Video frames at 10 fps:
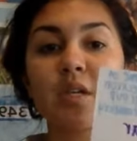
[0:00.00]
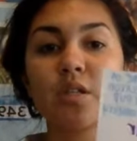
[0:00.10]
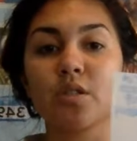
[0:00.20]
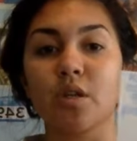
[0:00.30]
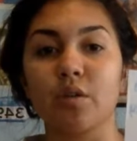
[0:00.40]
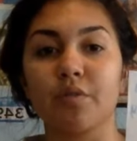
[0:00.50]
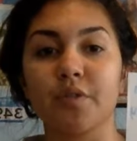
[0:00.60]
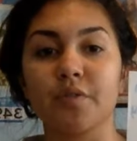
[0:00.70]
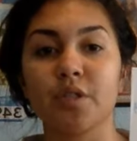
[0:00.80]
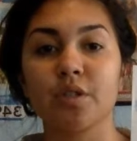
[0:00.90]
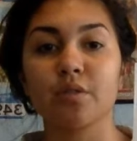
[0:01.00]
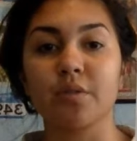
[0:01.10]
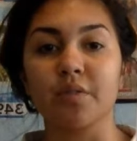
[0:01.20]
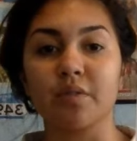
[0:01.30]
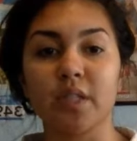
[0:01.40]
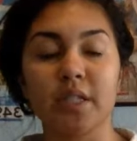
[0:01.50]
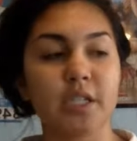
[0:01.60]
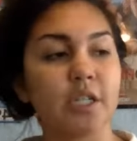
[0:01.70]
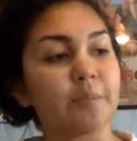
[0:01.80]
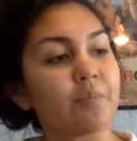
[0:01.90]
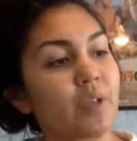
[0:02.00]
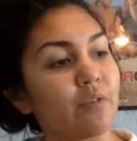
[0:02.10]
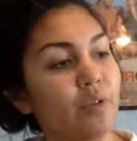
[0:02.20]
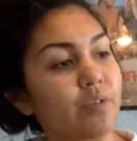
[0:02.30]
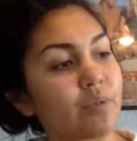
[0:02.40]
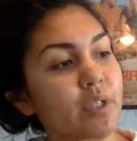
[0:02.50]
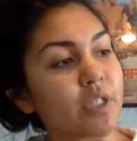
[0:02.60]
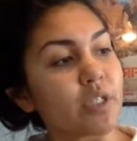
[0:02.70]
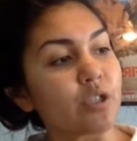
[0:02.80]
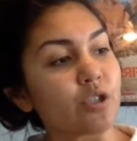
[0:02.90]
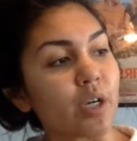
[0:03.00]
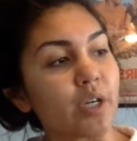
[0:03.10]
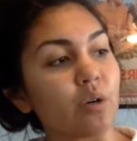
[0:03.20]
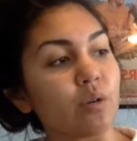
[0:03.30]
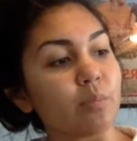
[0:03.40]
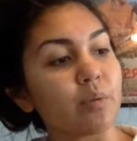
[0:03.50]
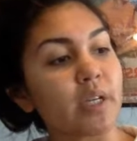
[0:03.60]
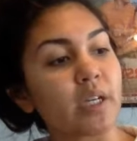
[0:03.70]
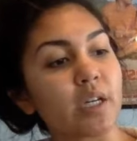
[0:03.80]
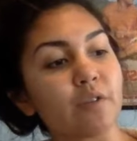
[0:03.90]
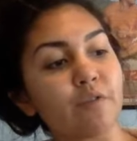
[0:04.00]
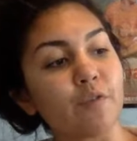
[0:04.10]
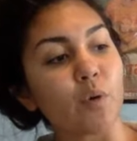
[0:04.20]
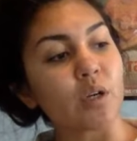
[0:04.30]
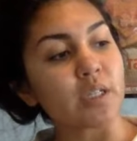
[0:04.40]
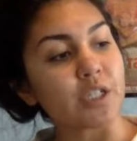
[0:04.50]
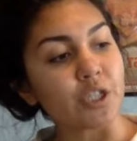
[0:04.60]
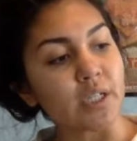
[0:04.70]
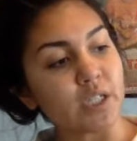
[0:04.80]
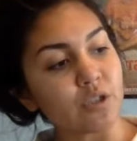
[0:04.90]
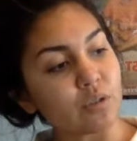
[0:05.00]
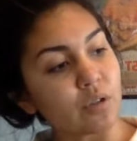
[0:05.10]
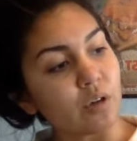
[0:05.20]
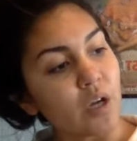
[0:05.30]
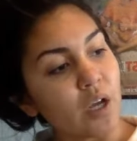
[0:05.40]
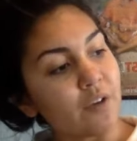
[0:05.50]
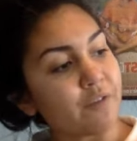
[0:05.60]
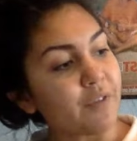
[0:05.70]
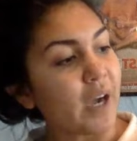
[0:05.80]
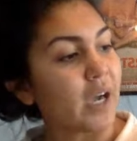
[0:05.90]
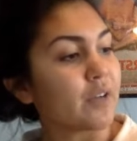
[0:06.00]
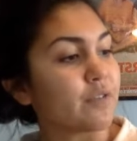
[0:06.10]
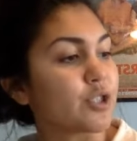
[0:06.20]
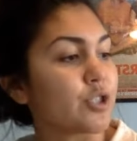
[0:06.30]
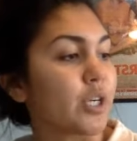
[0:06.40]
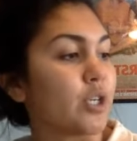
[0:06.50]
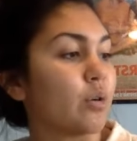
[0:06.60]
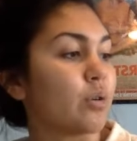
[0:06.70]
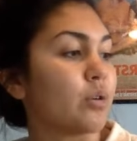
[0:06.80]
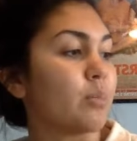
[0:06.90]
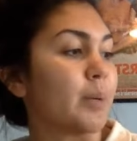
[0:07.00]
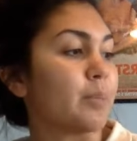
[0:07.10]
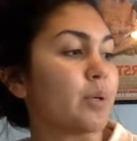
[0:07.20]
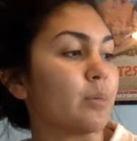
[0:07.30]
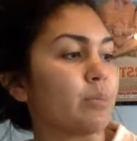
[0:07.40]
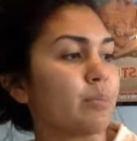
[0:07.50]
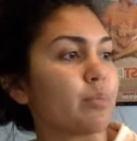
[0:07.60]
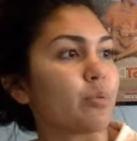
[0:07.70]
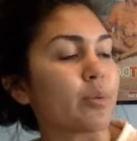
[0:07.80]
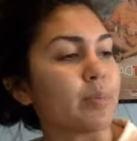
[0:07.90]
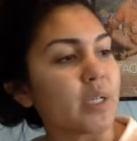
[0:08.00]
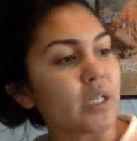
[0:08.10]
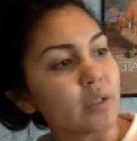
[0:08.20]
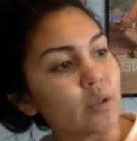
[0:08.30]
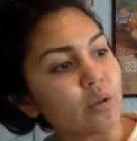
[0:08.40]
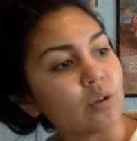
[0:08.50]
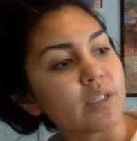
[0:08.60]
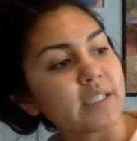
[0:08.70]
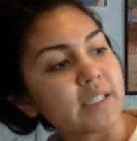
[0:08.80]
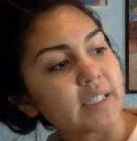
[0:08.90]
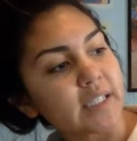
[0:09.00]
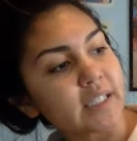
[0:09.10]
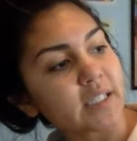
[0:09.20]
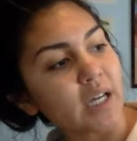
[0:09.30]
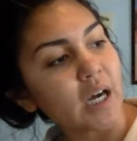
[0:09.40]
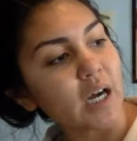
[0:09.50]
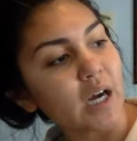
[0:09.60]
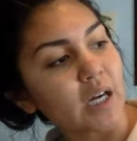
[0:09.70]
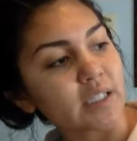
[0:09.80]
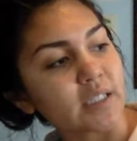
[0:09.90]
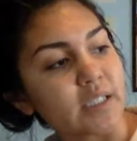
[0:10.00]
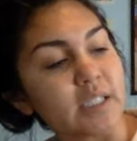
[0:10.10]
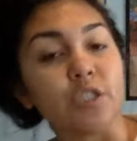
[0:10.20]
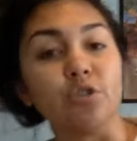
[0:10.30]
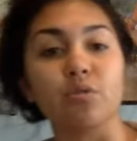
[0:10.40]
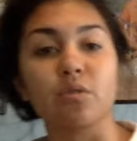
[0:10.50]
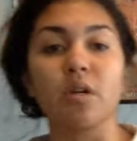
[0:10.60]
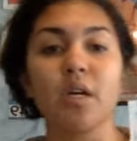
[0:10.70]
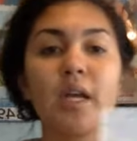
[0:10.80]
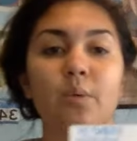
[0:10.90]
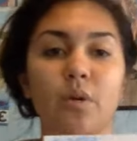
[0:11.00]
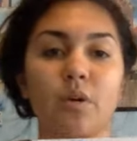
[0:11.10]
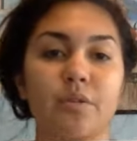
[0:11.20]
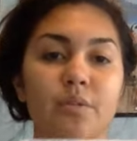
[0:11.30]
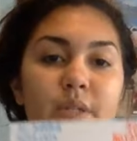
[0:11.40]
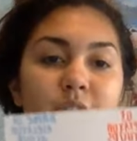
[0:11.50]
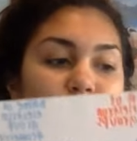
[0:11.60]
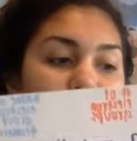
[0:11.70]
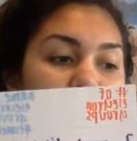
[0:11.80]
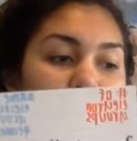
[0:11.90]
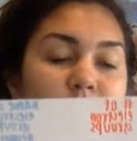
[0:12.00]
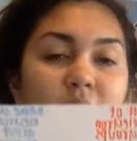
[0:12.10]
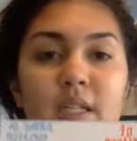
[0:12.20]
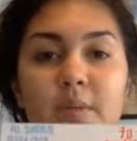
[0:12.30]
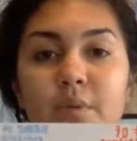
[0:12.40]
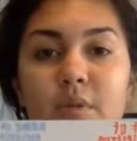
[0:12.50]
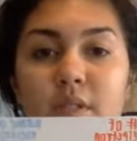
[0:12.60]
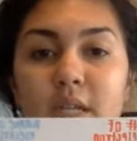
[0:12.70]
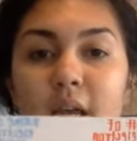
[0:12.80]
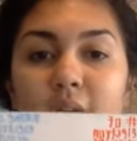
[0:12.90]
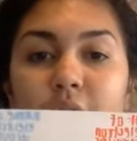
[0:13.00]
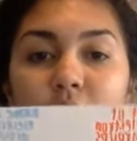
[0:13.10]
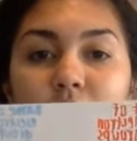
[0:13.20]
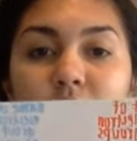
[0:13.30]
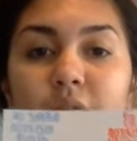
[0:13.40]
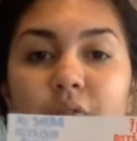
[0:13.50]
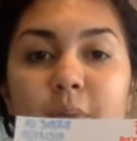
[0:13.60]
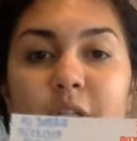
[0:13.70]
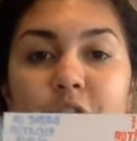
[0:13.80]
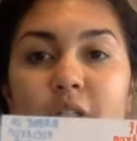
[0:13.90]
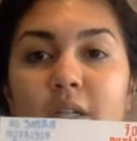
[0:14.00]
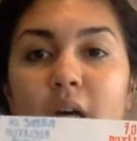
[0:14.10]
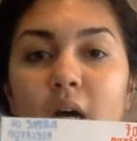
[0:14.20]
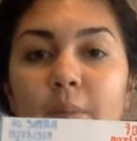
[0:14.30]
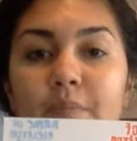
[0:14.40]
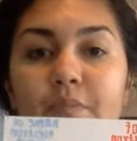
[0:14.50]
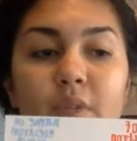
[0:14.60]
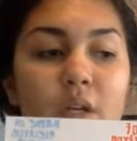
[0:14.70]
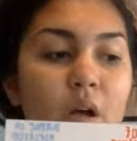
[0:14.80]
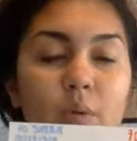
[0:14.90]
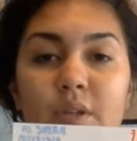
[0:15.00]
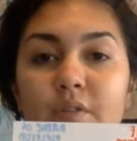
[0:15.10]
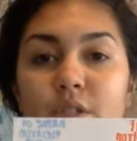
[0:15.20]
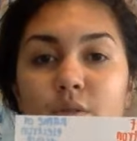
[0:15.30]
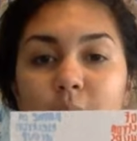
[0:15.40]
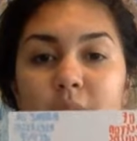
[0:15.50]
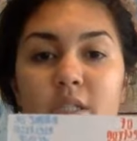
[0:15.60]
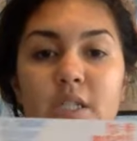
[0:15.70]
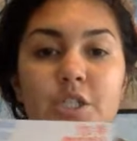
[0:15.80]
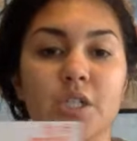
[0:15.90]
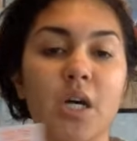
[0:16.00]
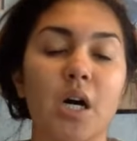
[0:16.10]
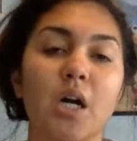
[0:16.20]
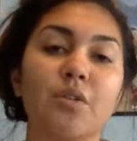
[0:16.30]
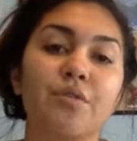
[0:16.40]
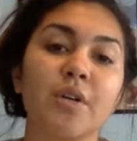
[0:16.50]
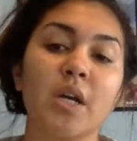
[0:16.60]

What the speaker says: So if you have 2, we have linear. We have 3, trigonal planar, 4, tetrahedral, 5, trigonal bipyramidal, 6, octahedral. And we'll go through each of these with examples and all of the information, along with a visual representation of